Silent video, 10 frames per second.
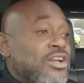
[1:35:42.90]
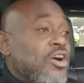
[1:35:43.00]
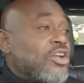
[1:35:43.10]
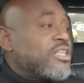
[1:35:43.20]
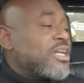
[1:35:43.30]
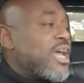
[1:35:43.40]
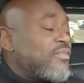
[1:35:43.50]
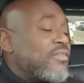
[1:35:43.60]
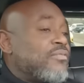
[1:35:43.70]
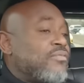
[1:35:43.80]
larger than
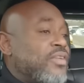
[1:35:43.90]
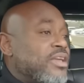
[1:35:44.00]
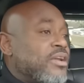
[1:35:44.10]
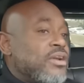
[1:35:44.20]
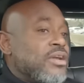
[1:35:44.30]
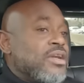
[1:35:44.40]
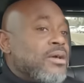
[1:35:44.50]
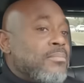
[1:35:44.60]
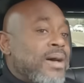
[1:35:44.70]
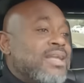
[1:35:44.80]
life figure.
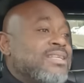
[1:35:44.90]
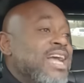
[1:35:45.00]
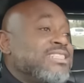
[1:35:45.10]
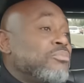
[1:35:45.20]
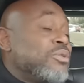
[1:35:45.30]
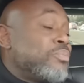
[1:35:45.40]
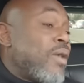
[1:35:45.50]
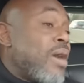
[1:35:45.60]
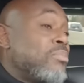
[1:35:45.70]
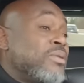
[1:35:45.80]
Mike Tyson was
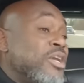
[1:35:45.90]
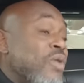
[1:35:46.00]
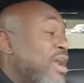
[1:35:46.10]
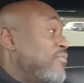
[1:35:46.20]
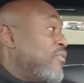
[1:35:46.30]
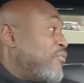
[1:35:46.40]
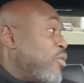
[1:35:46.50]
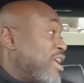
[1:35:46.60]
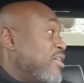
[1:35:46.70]
probably great for four